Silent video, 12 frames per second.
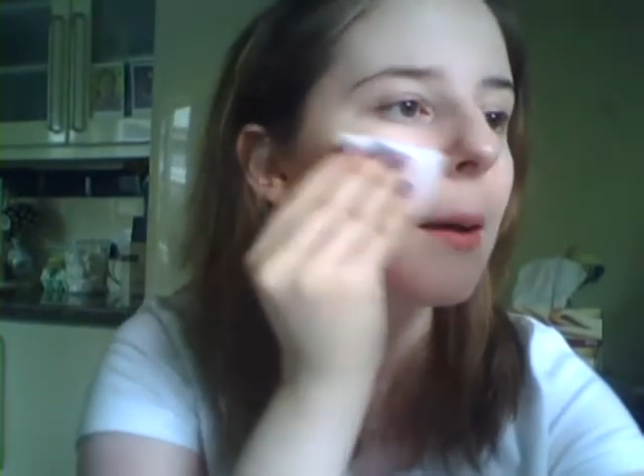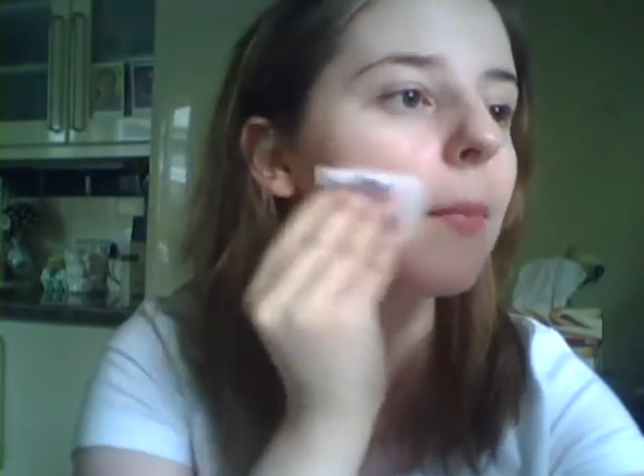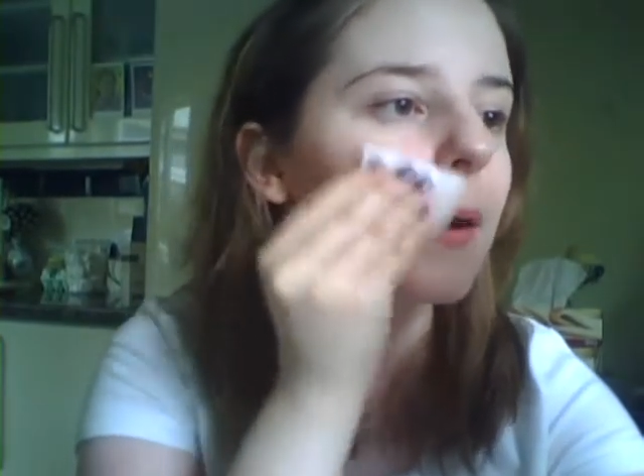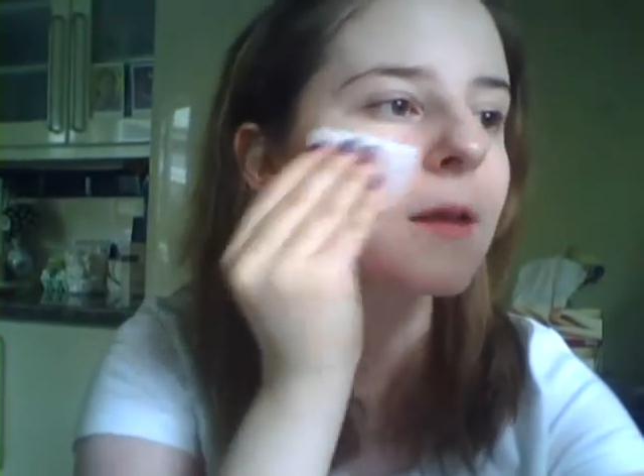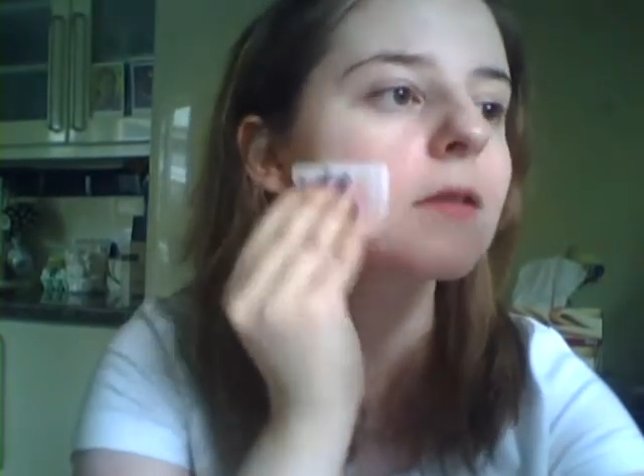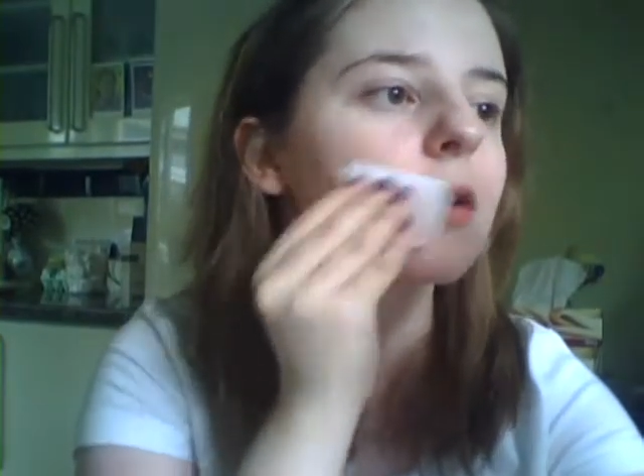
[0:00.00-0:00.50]

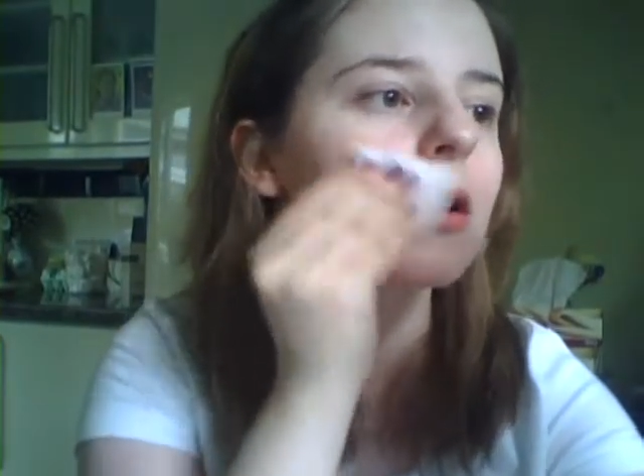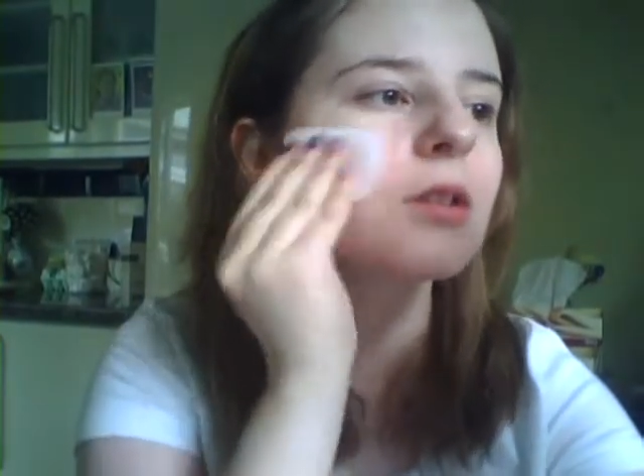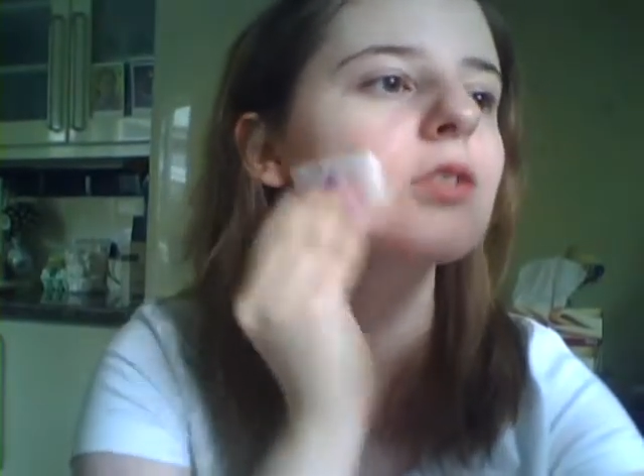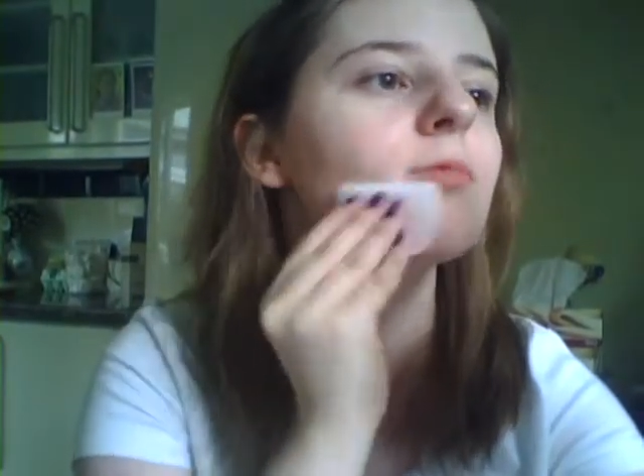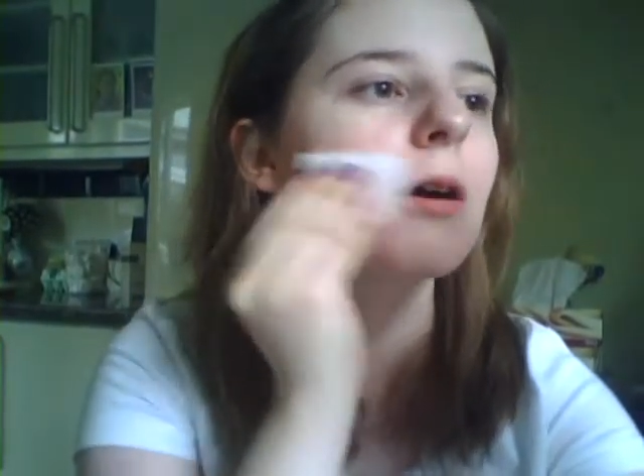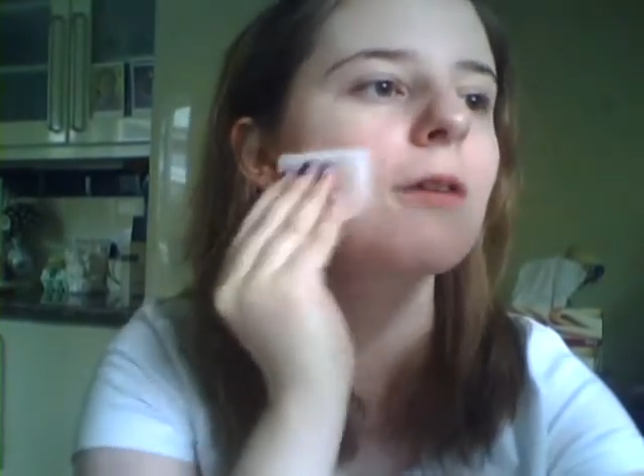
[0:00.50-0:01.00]
but it's not
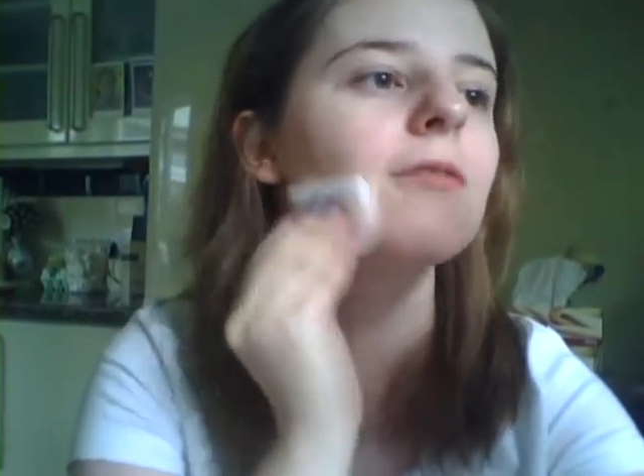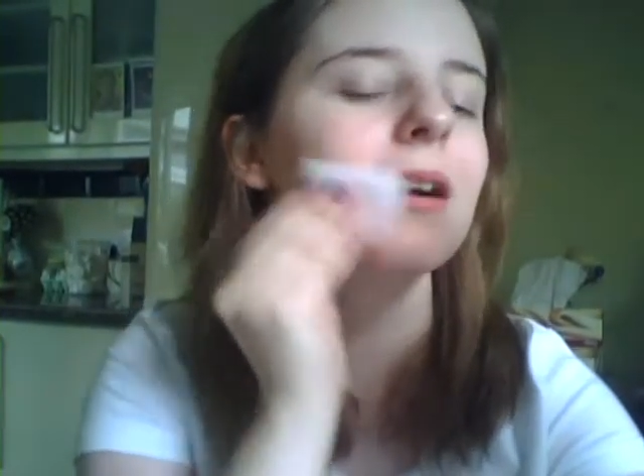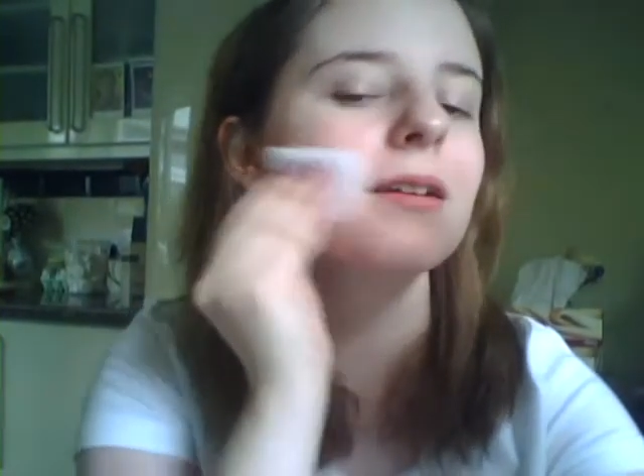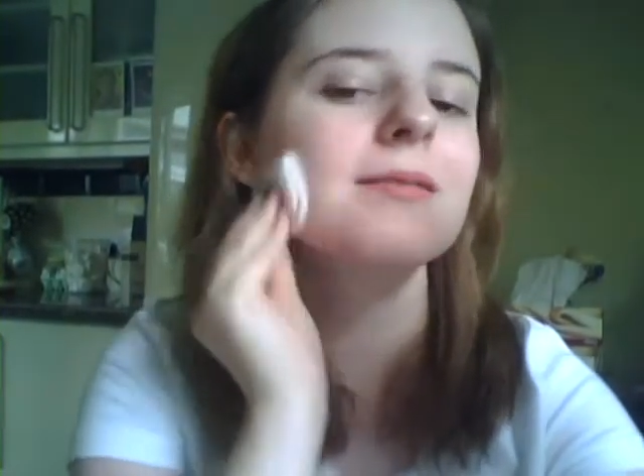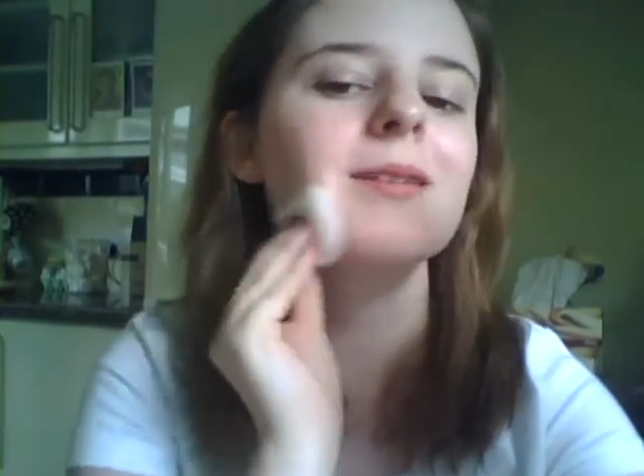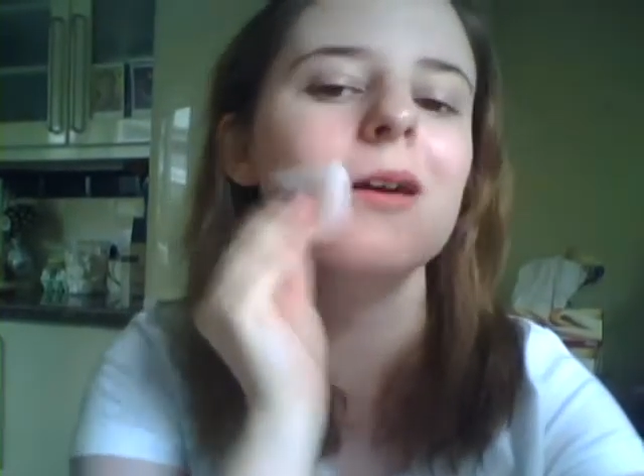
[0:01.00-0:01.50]
as rough
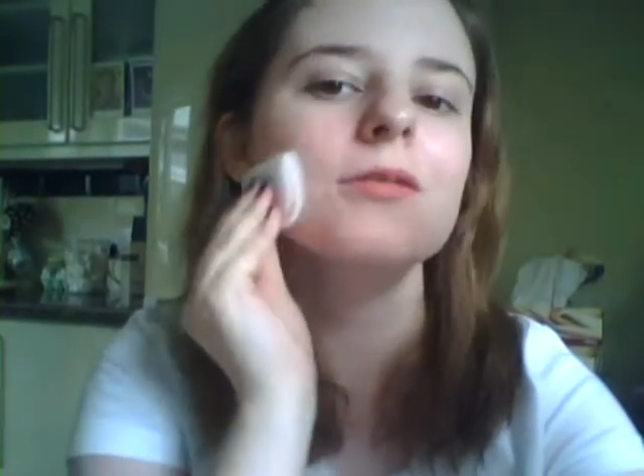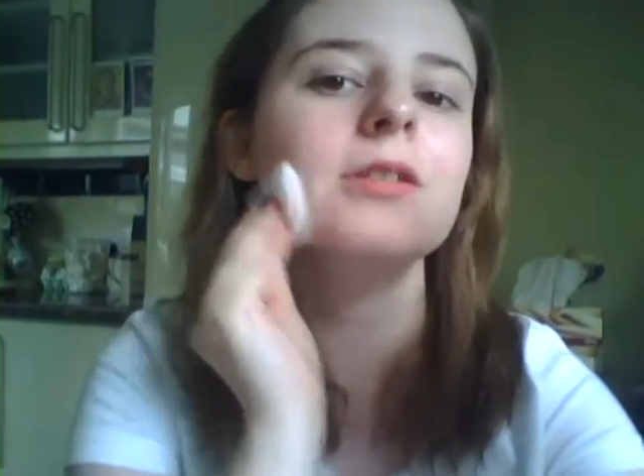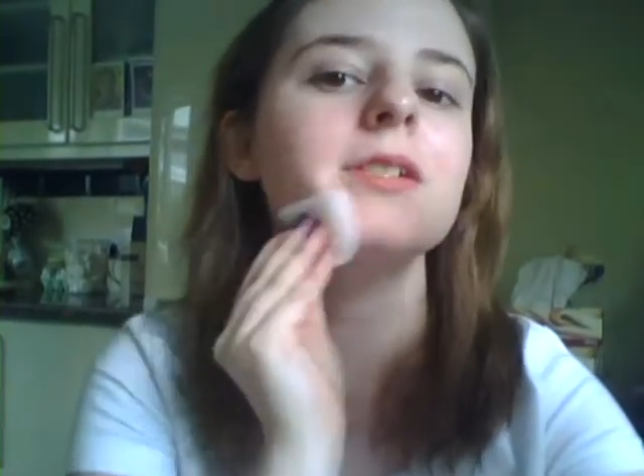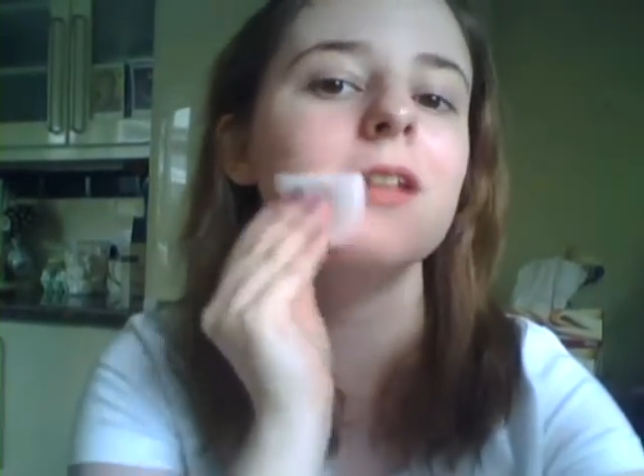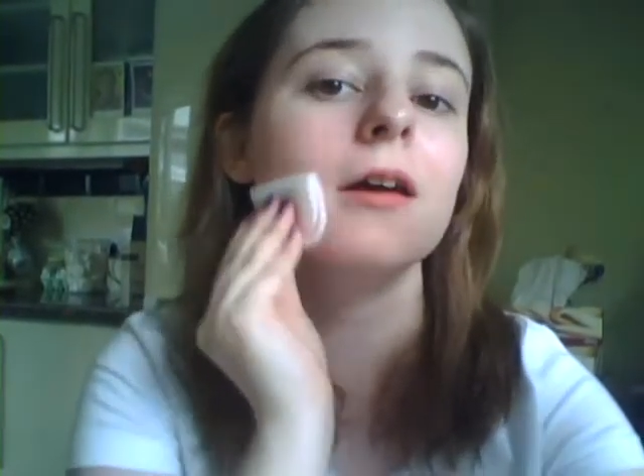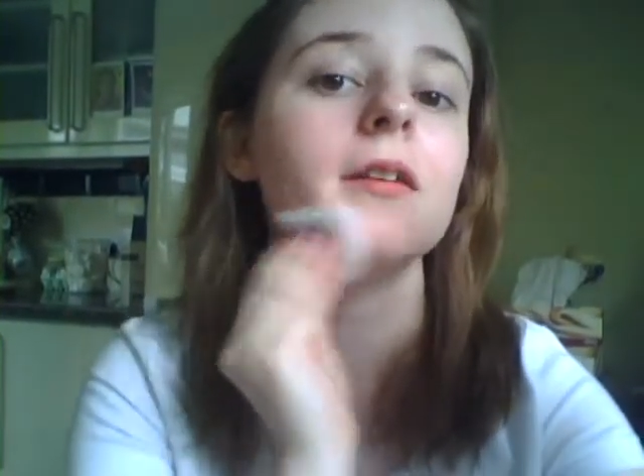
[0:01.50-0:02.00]
as the other
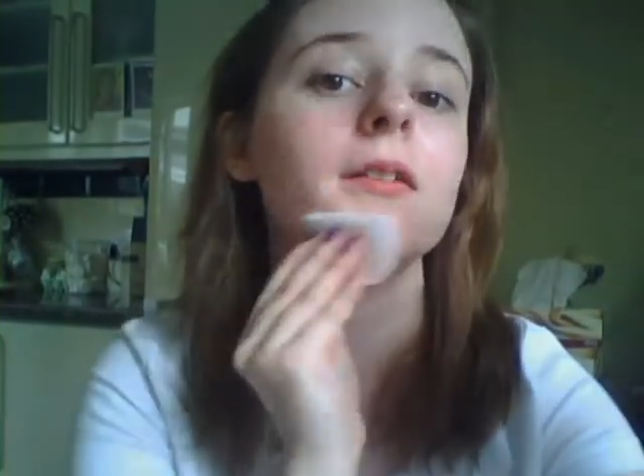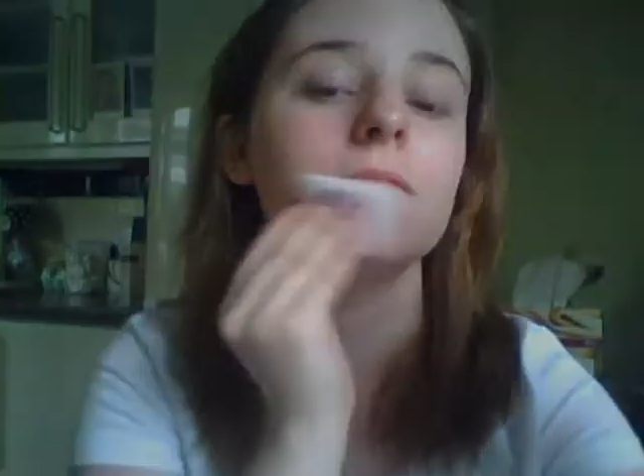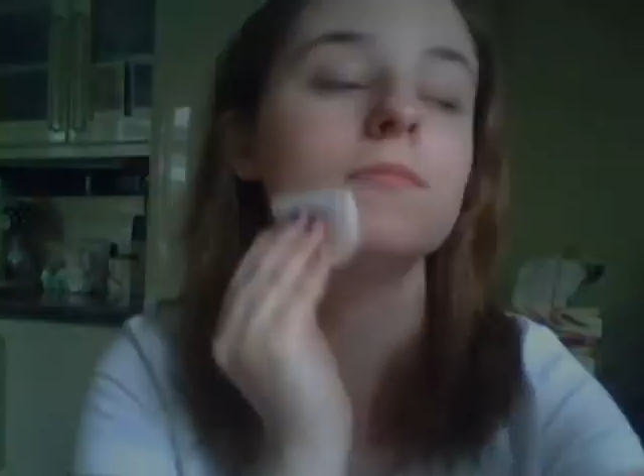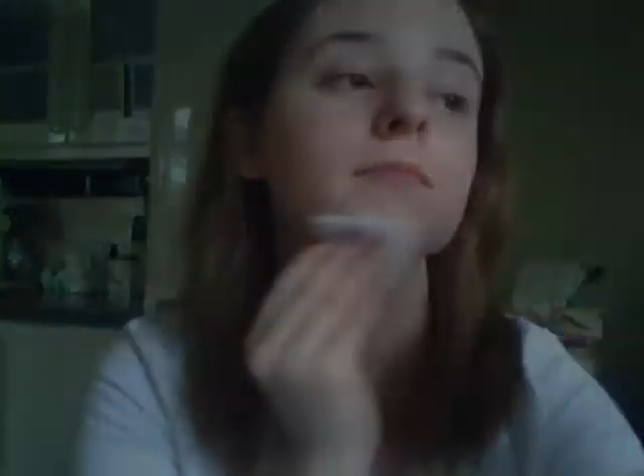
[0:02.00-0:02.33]
side.